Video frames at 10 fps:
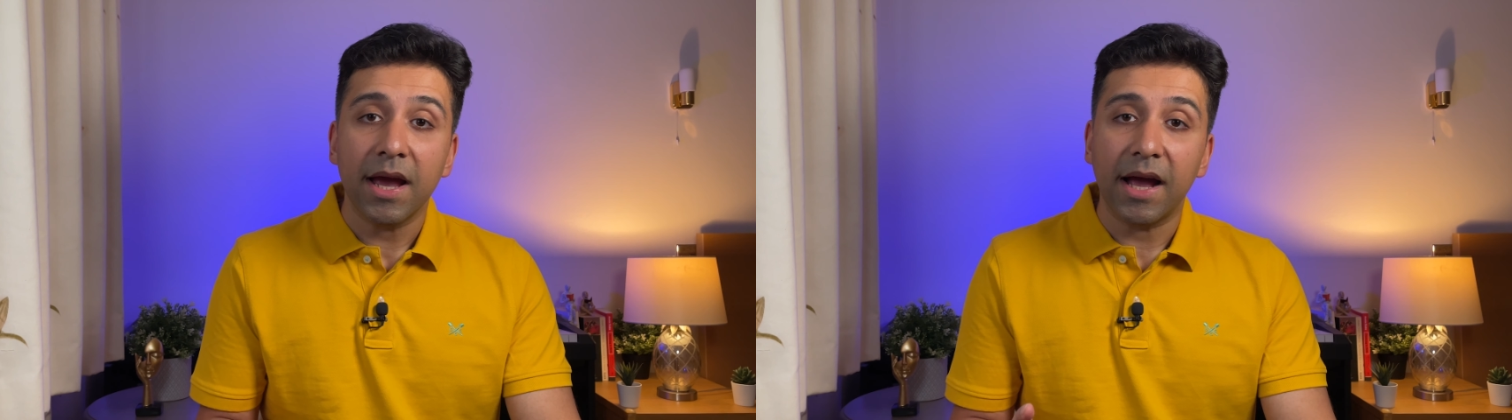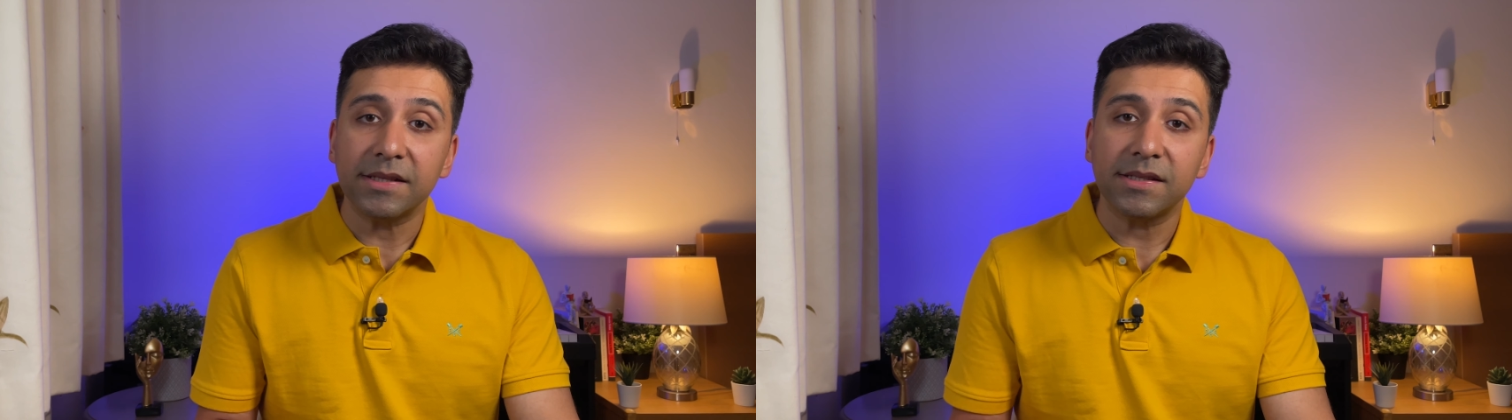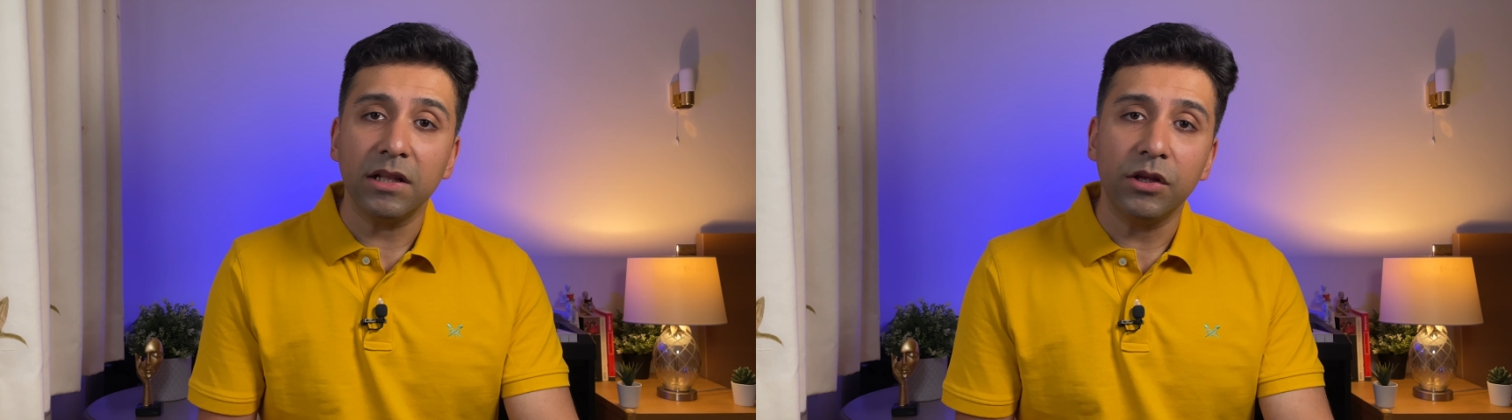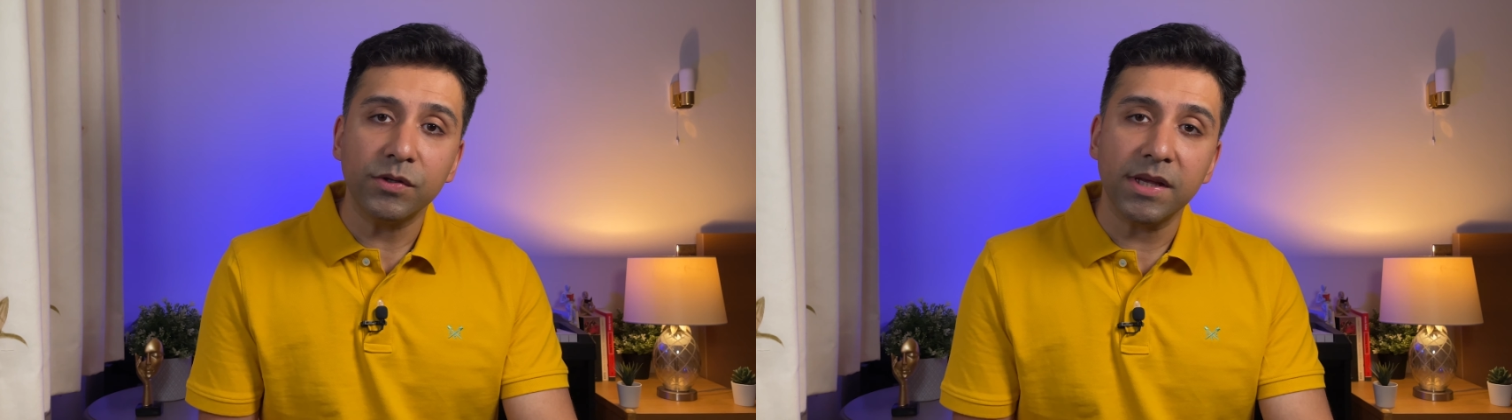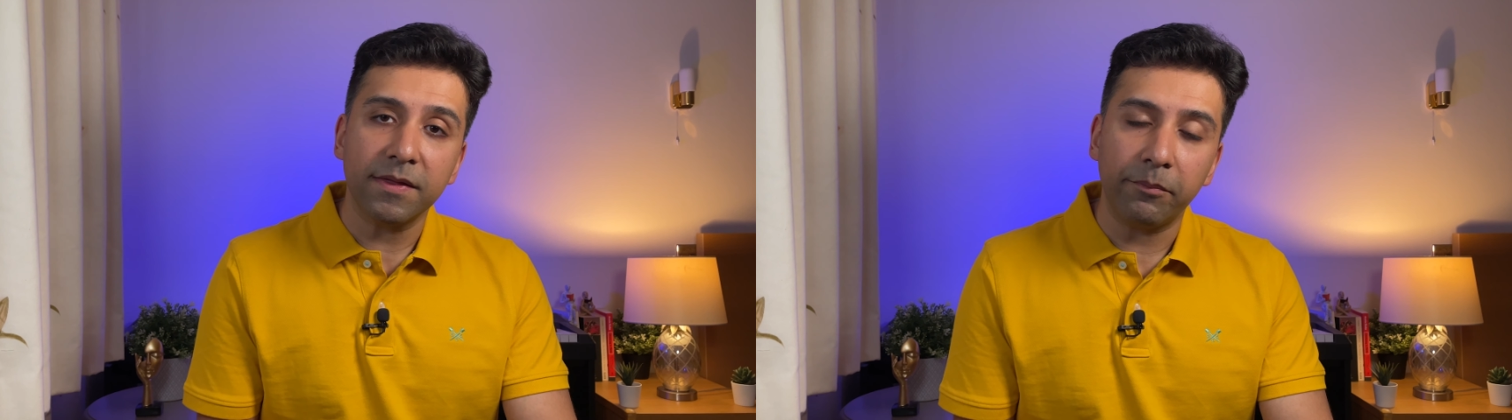and still
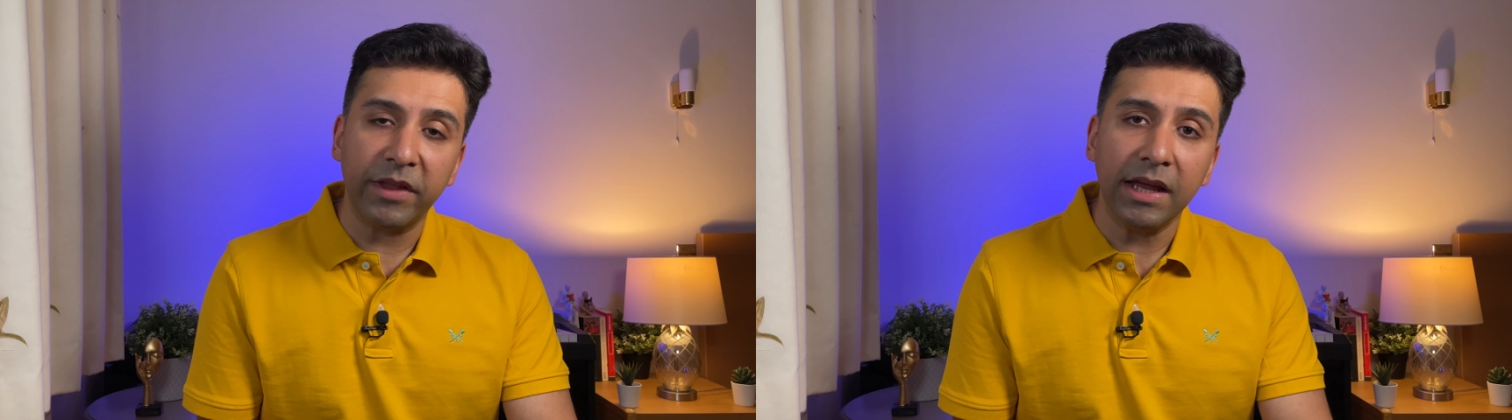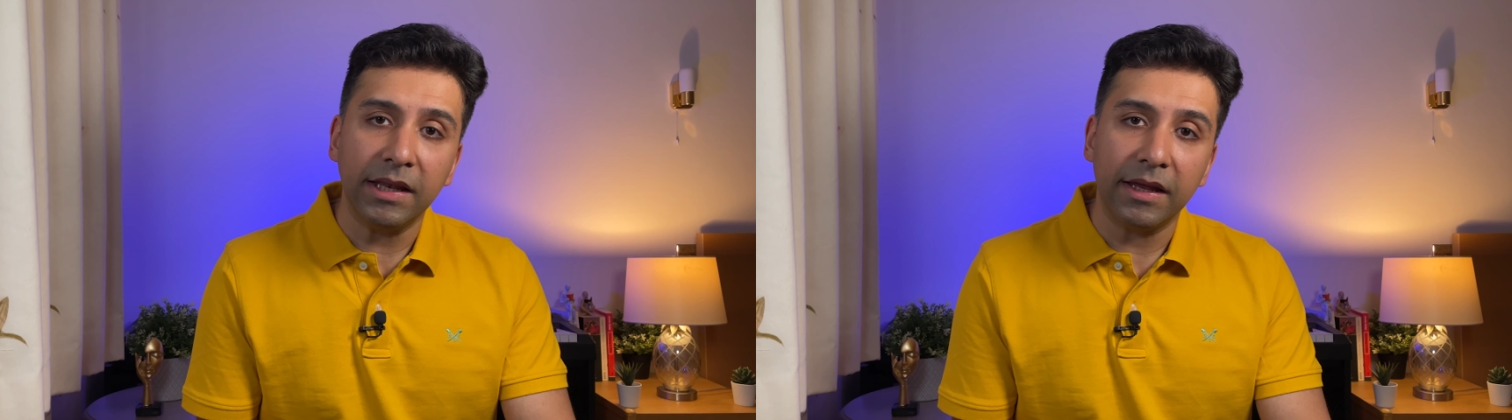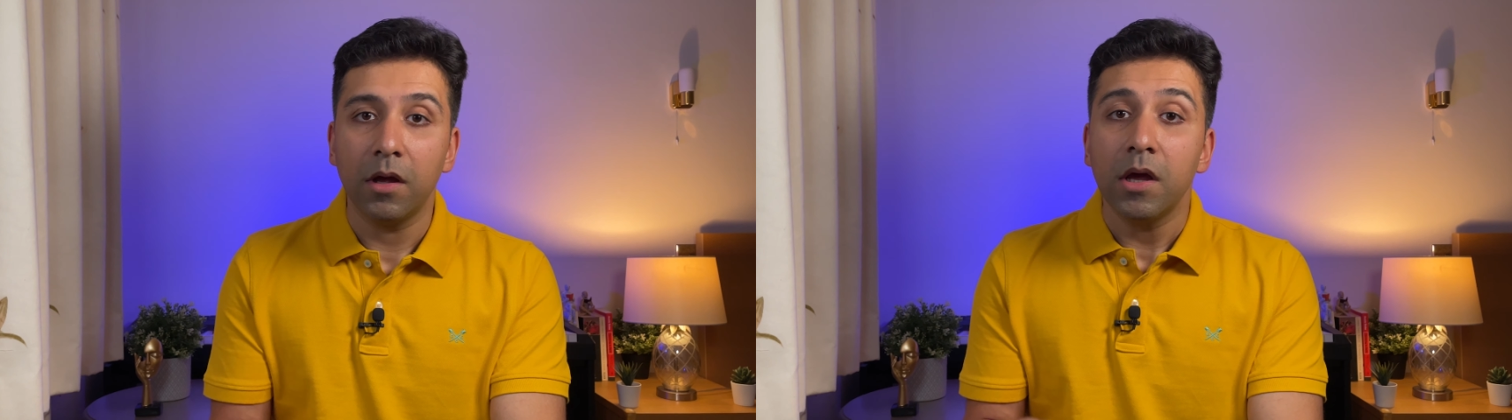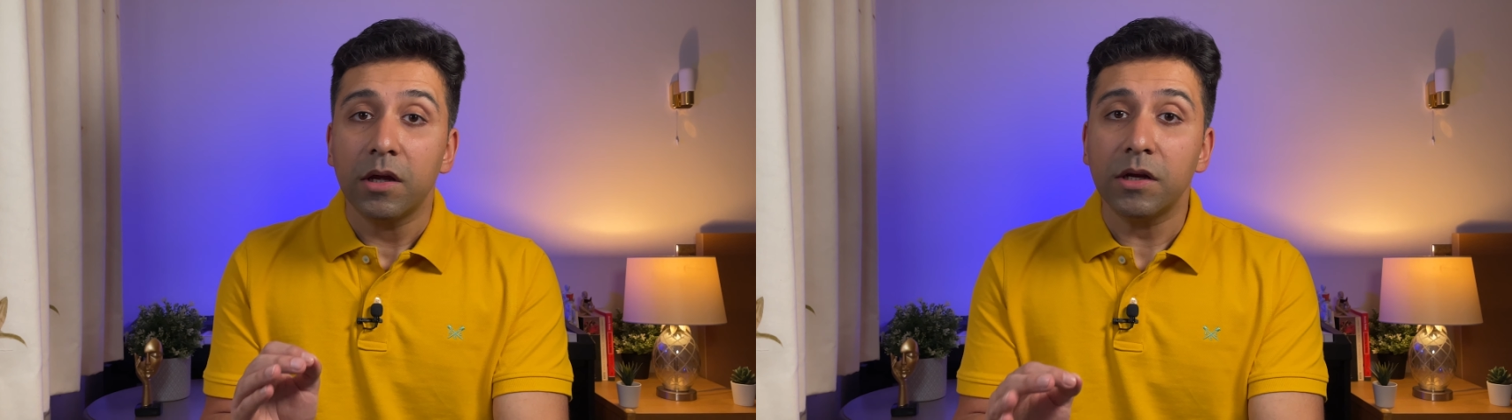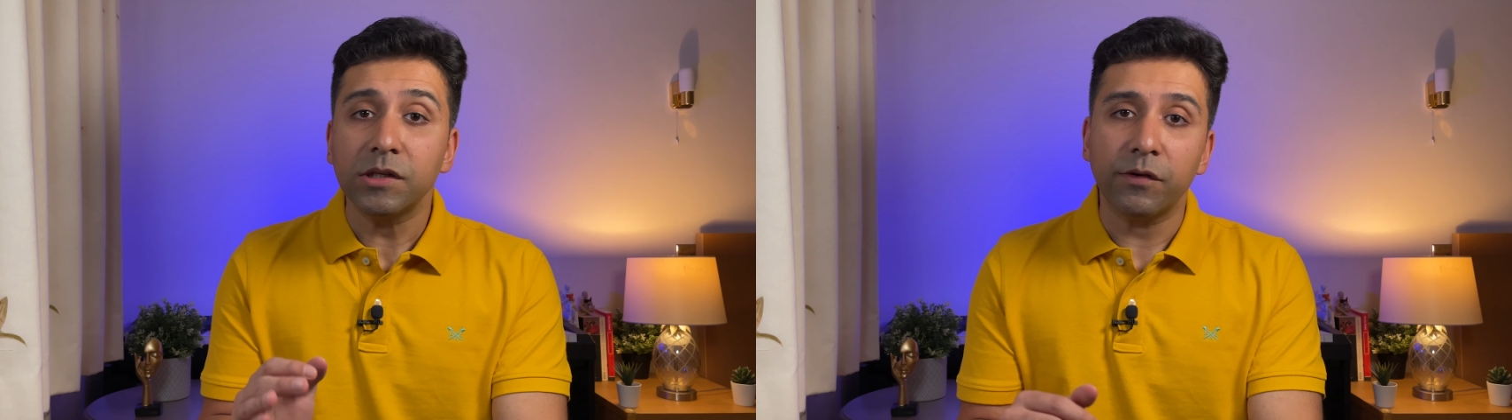using them daily.
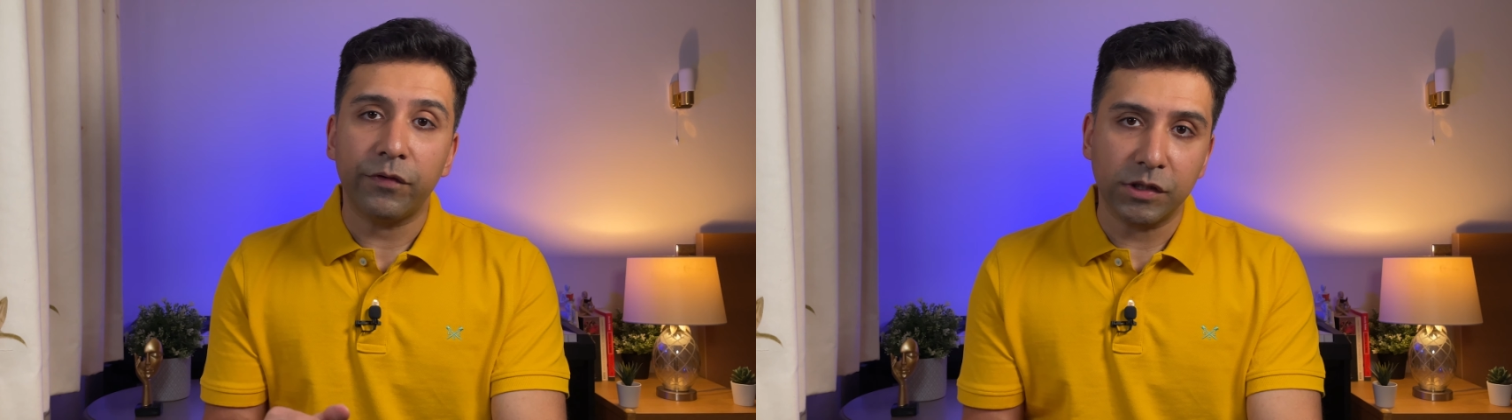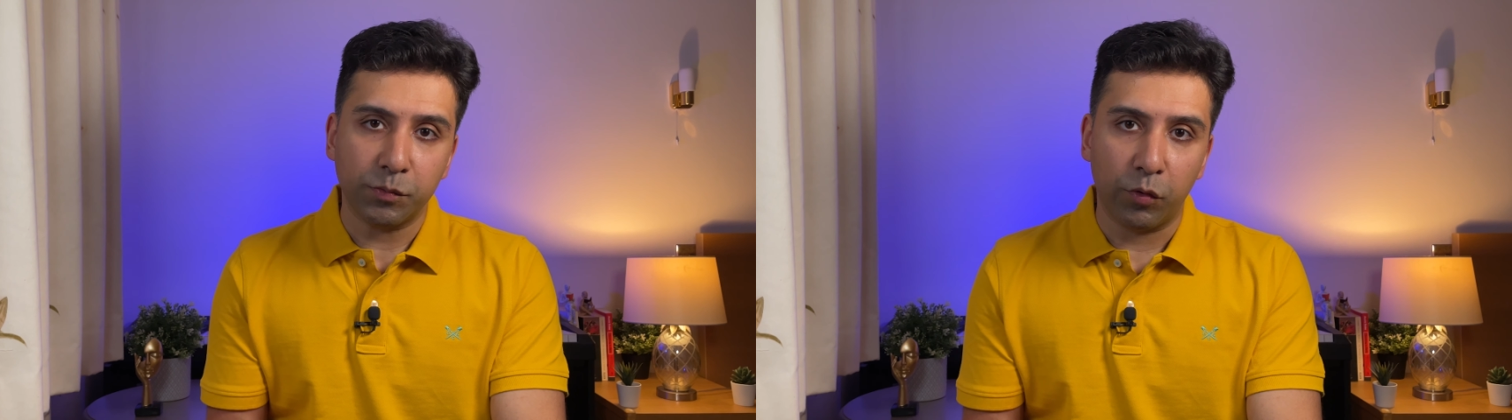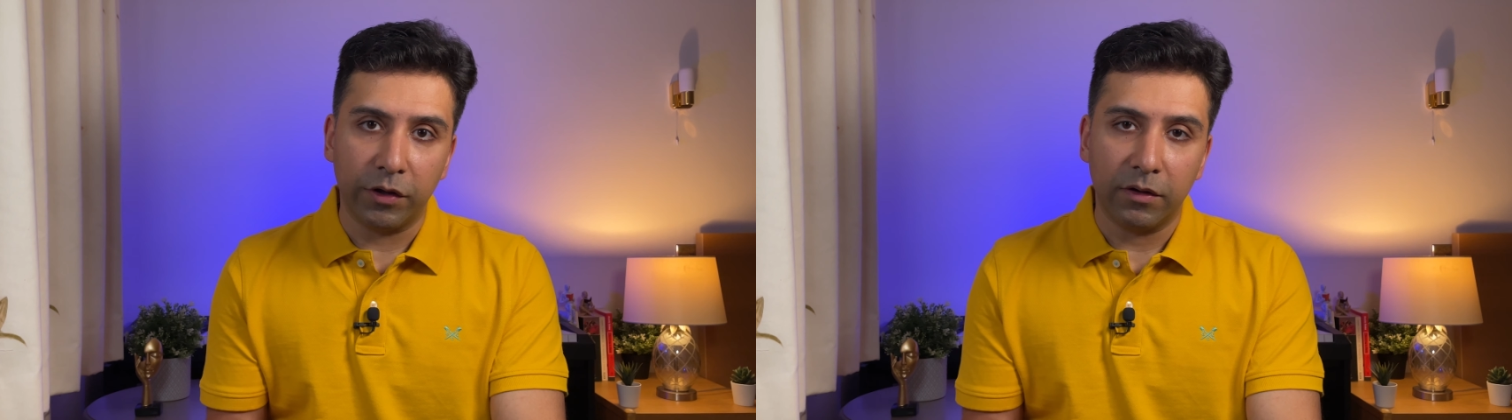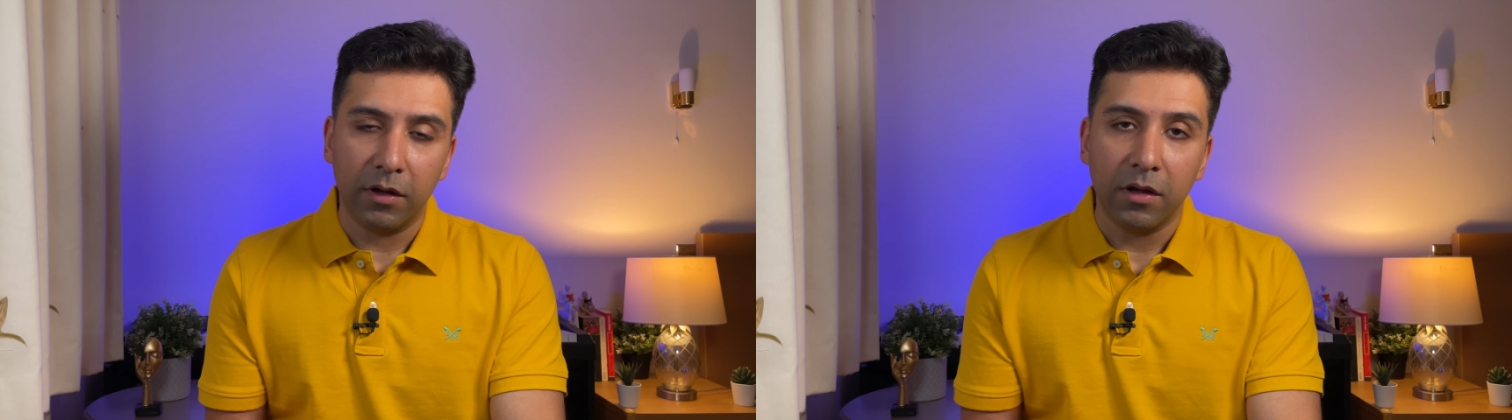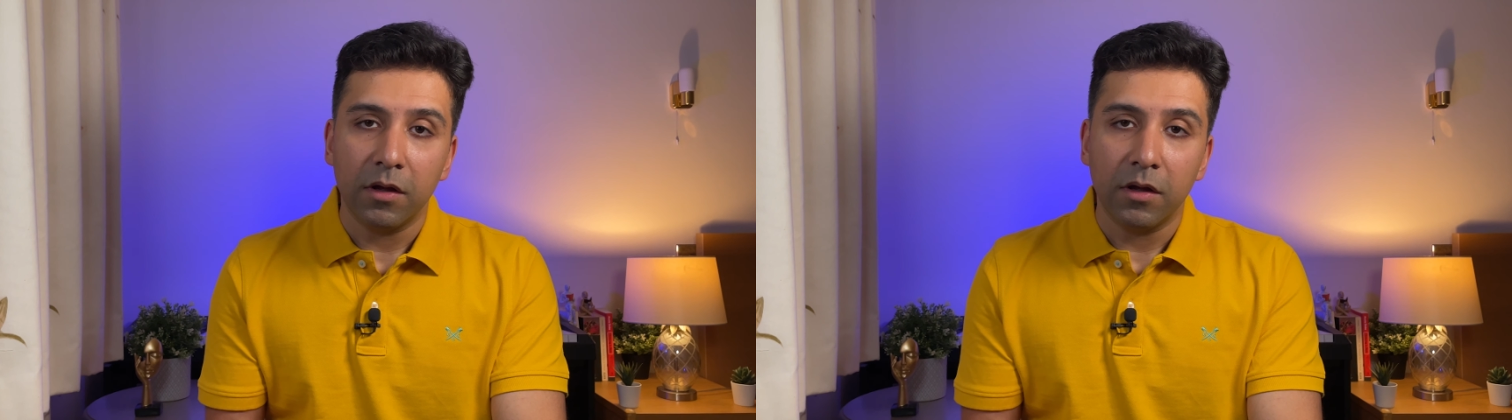Here's the first point.